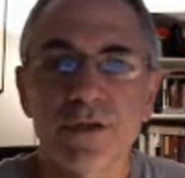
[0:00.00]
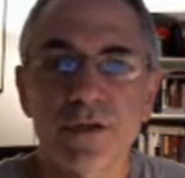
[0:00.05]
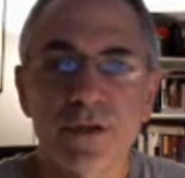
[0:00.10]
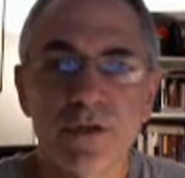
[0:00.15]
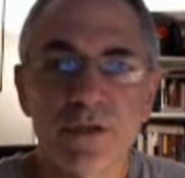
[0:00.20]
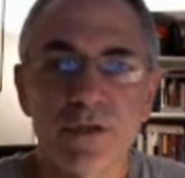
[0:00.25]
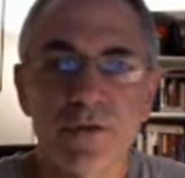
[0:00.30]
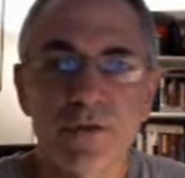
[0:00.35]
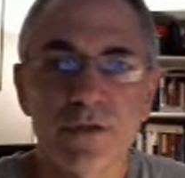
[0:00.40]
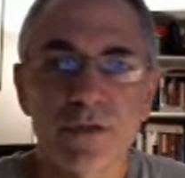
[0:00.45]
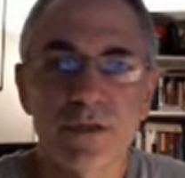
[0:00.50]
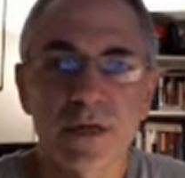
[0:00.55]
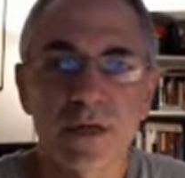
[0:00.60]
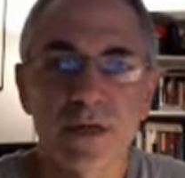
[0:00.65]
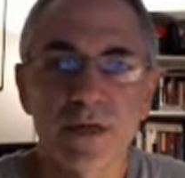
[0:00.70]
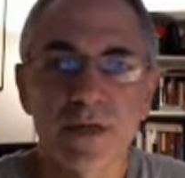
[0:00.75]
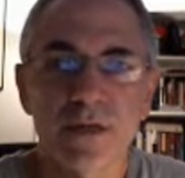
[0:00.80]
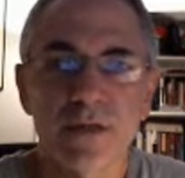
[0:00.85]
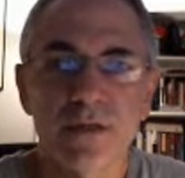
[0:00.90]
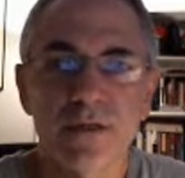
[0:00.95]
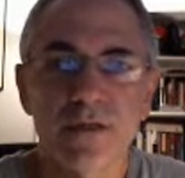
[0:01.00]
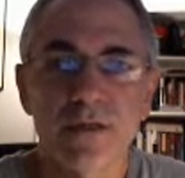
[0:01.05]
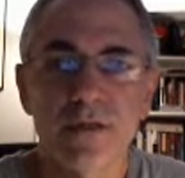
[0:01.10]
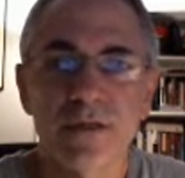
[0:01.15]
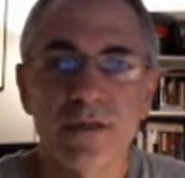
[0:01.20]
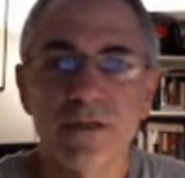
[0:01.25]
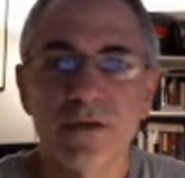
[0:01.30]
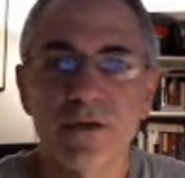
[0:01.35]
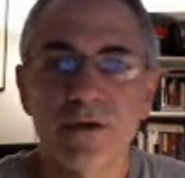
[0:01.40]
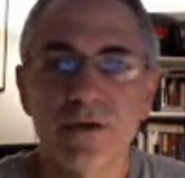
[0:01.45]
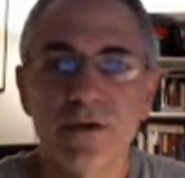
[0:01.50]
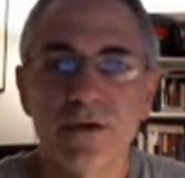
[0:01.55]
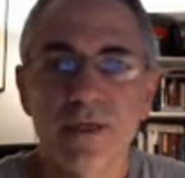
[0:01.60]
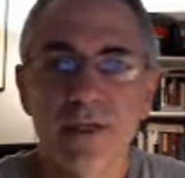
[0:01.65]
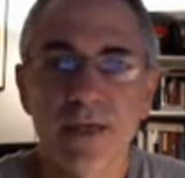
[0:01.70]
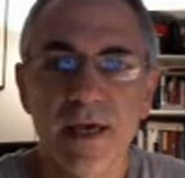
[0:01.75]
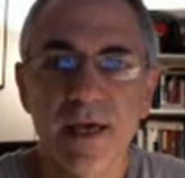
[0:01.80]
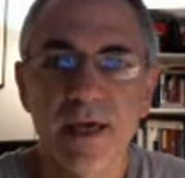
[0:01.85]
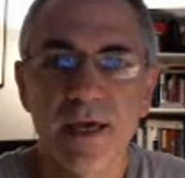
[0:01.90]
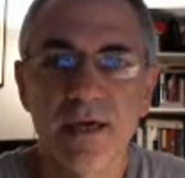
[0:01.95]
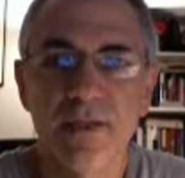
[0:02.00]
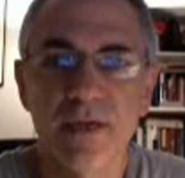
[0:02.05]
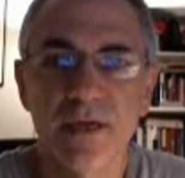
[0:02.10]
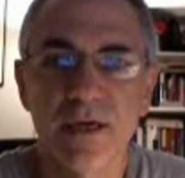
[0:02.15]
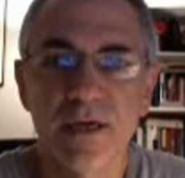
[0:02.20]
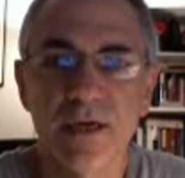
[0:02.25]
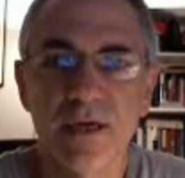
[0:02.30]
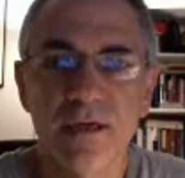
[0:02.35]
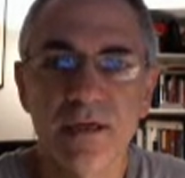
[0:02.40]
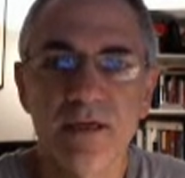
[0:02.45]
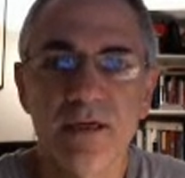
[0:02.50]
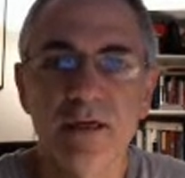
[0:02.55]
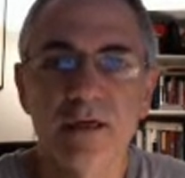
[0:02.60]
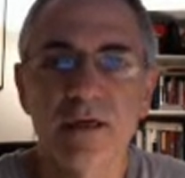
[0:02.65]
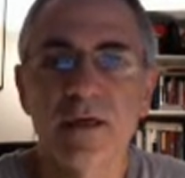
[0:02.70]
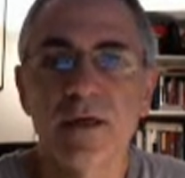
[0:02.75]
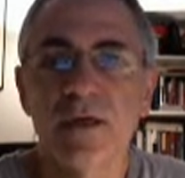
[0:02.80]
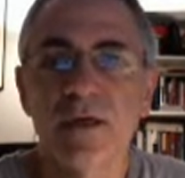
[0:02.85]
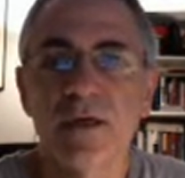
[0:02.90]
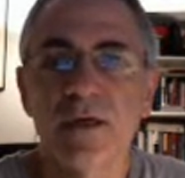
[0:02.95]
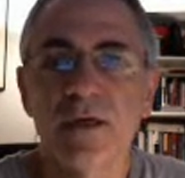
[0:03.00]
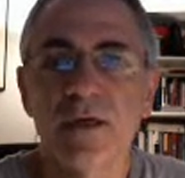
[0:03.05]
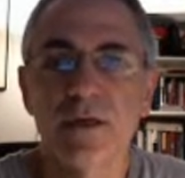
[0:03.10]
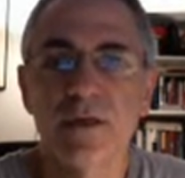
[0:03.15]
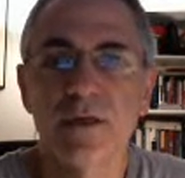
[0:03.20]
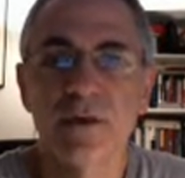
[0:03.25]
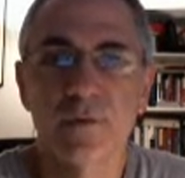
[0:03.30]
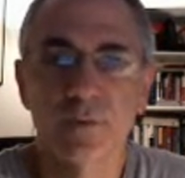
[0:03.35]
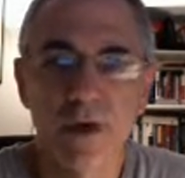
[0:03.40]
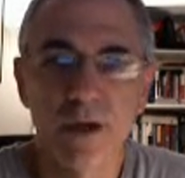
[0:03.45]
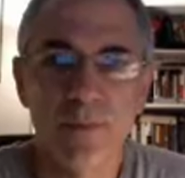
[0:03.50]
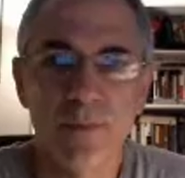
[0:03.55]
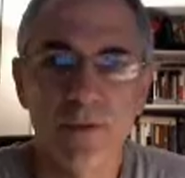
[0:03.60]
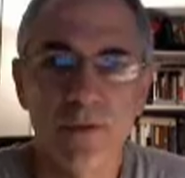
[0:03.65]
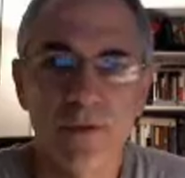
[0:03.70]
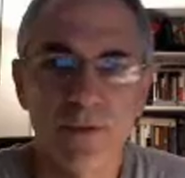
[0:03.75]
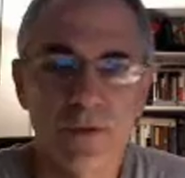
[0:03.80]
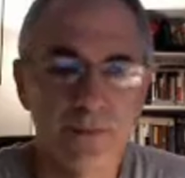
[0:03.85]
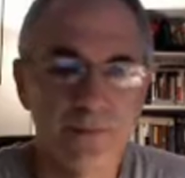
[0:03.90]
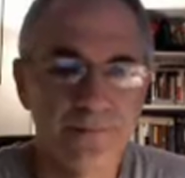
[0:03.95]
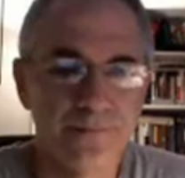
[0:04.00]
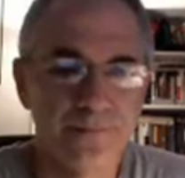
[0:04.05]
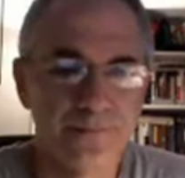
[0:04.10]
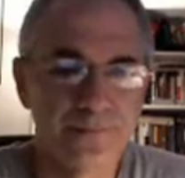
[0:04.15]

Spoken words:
used sarin gas on the rebels.